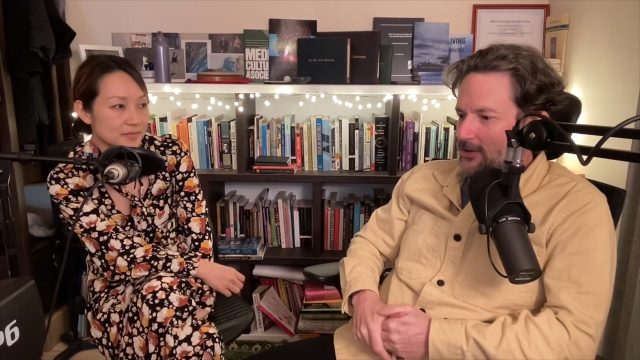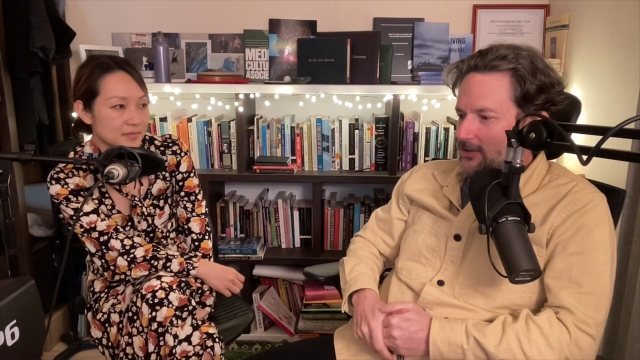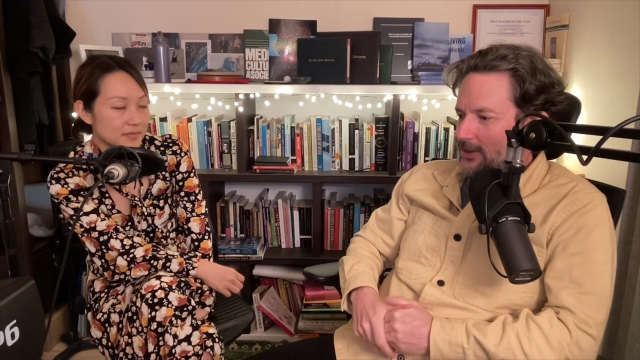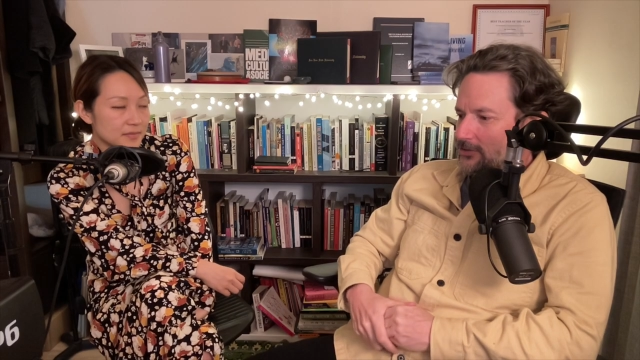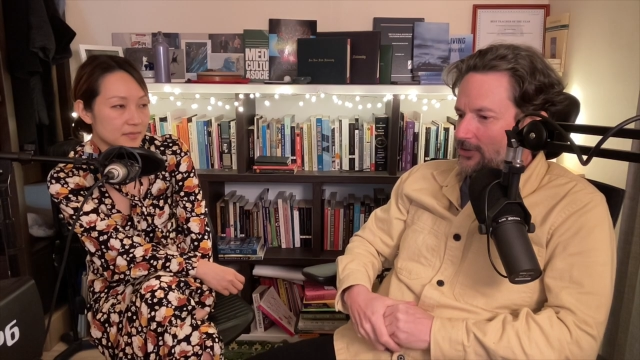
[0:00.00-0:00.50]
Speaker 1: her
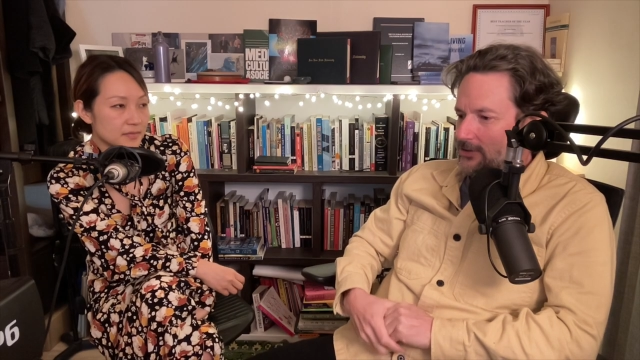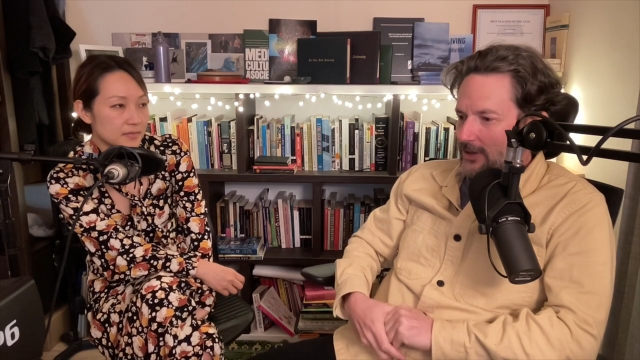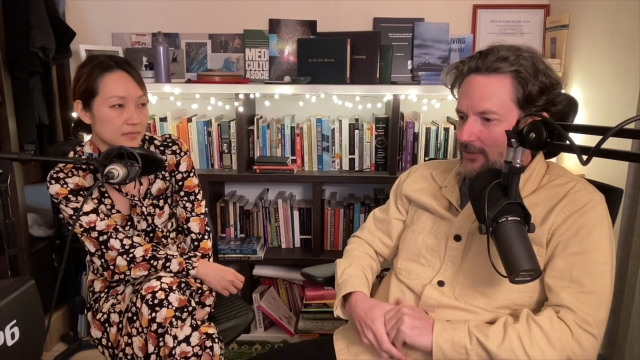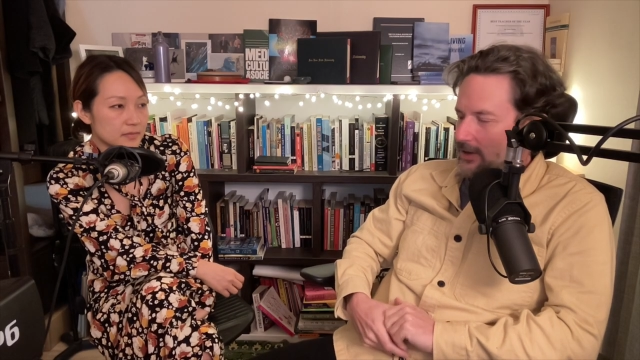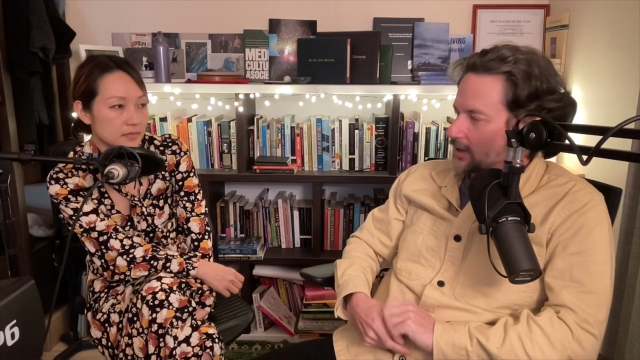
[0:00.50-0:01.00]
that she's
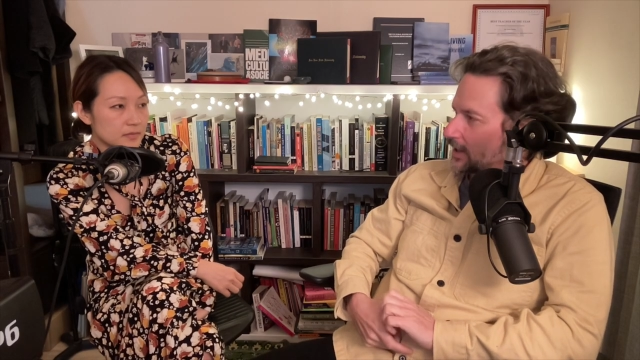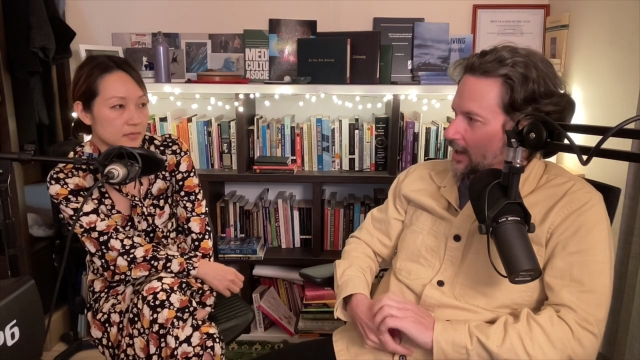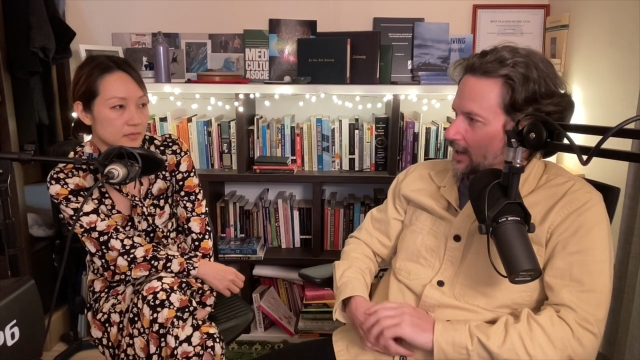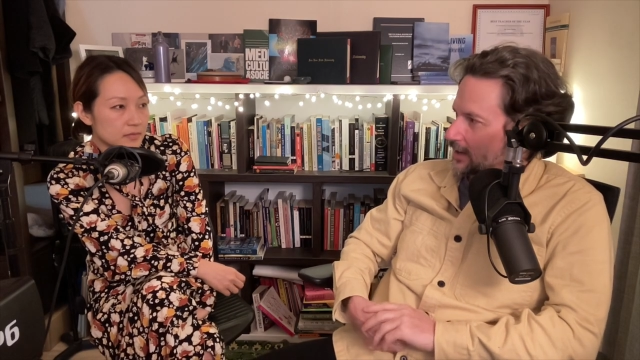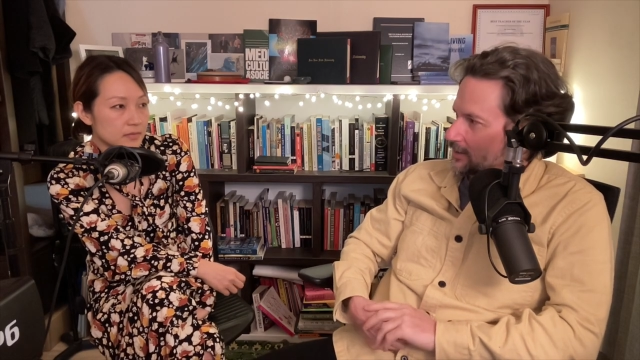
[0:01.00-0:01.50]
living a
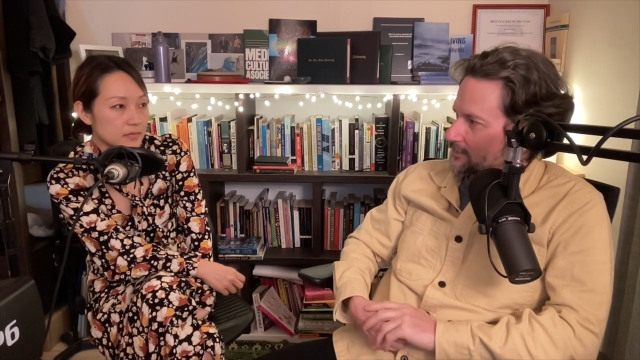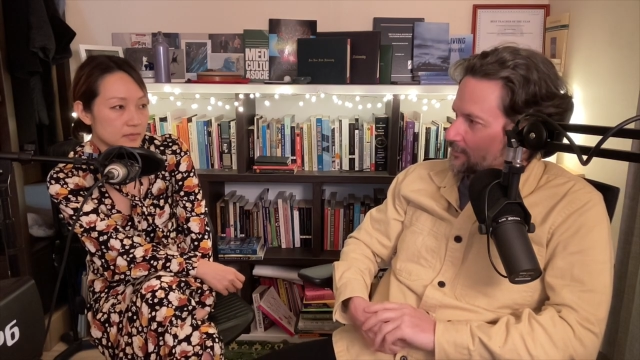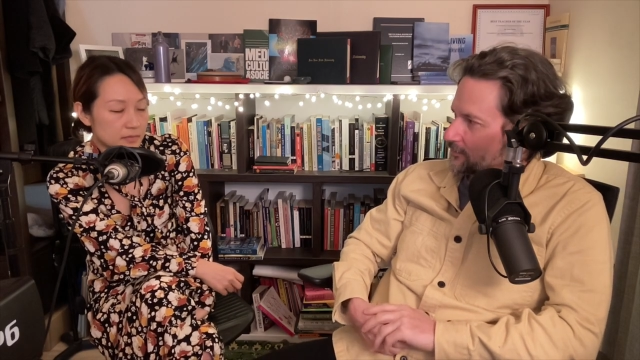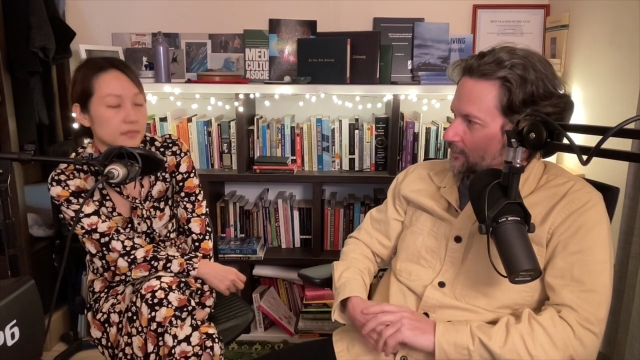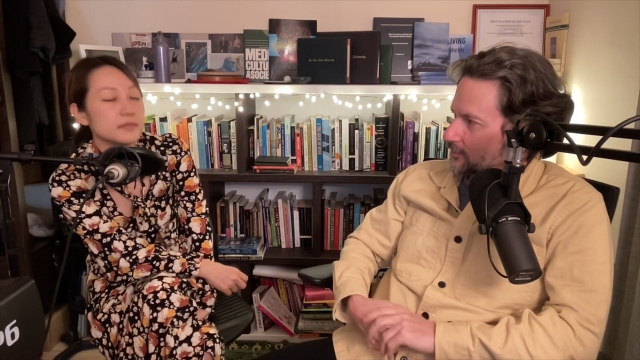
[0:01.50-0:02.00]
lie.
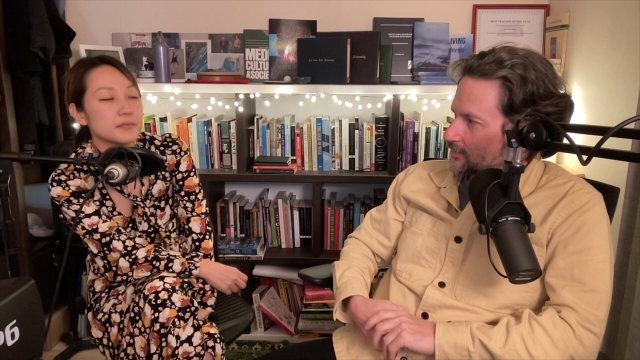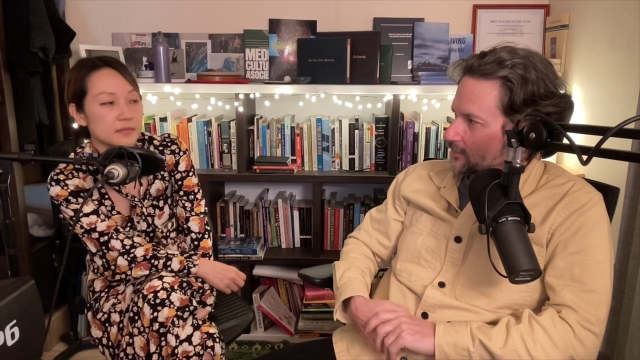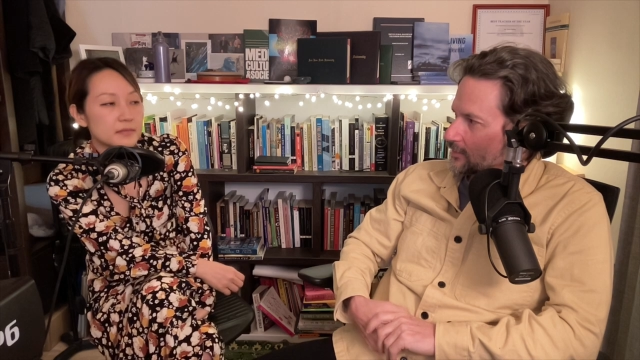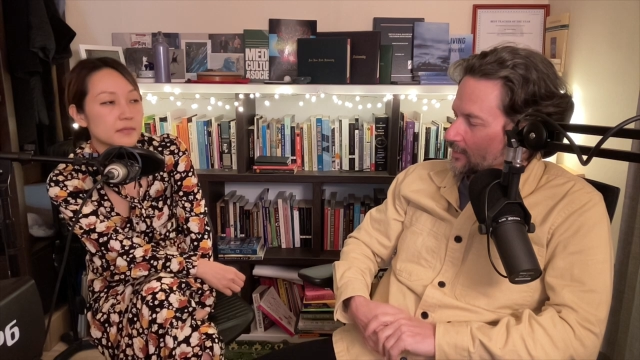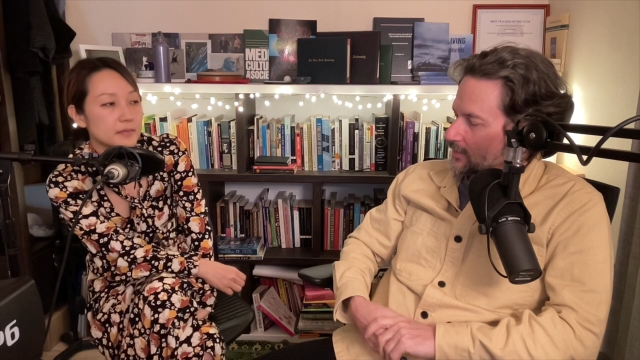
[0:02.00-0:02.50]
Mm-hmm.
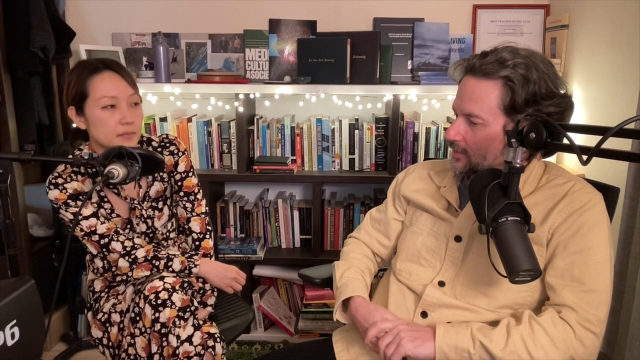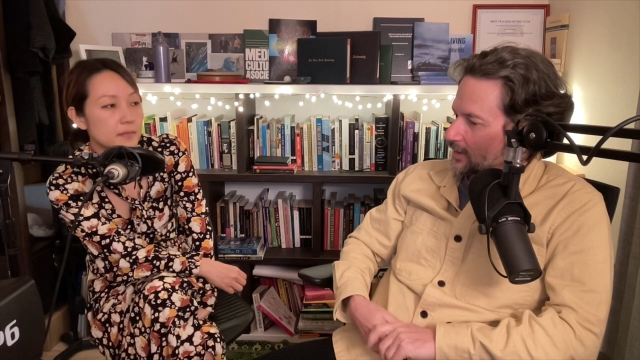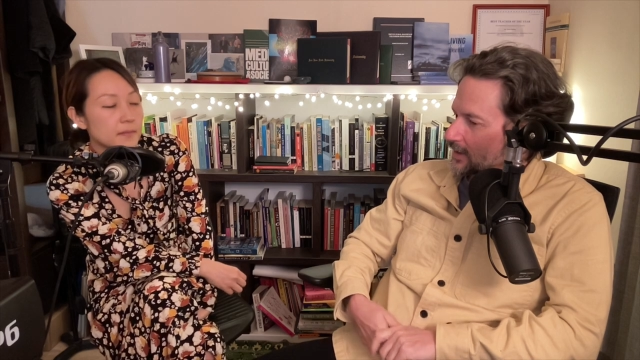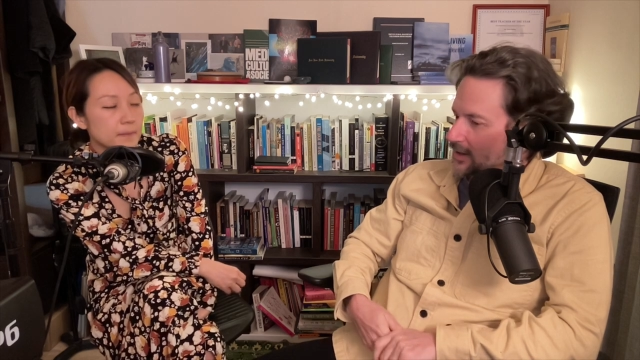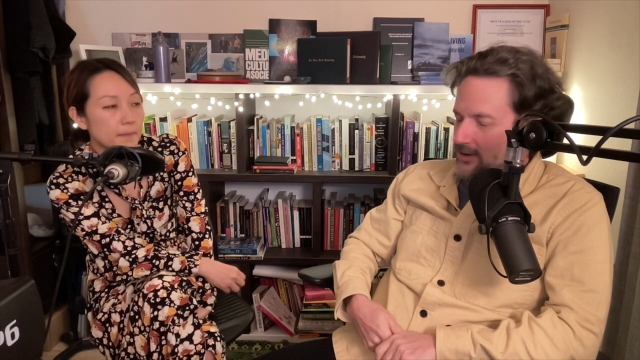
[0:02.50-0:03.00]

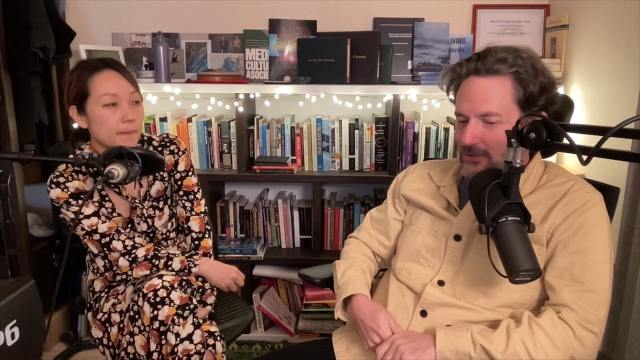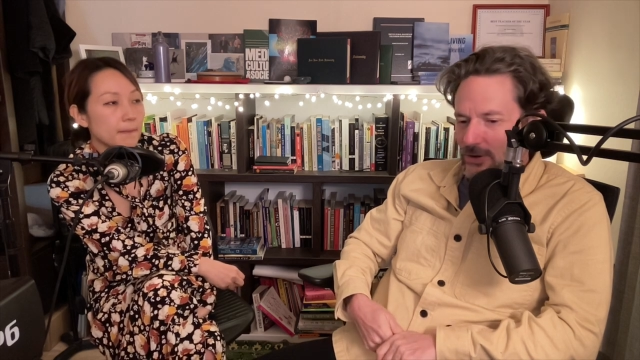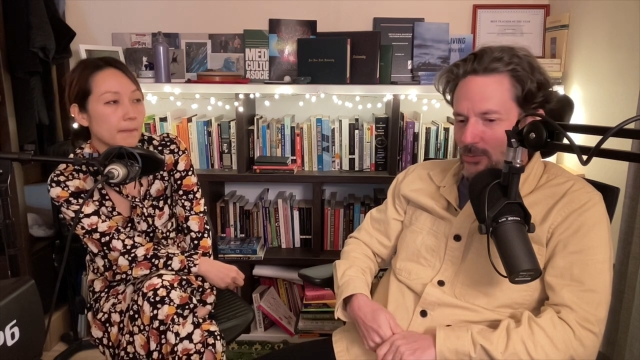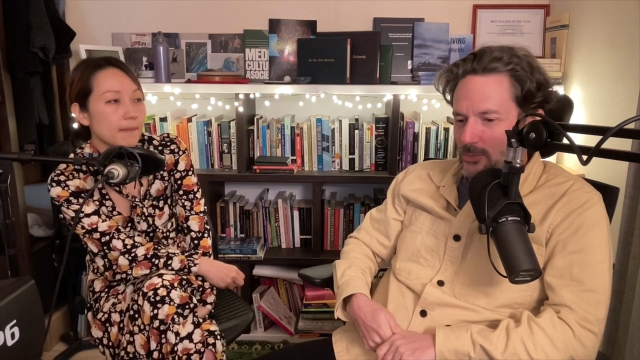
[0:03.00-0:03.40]
I was like,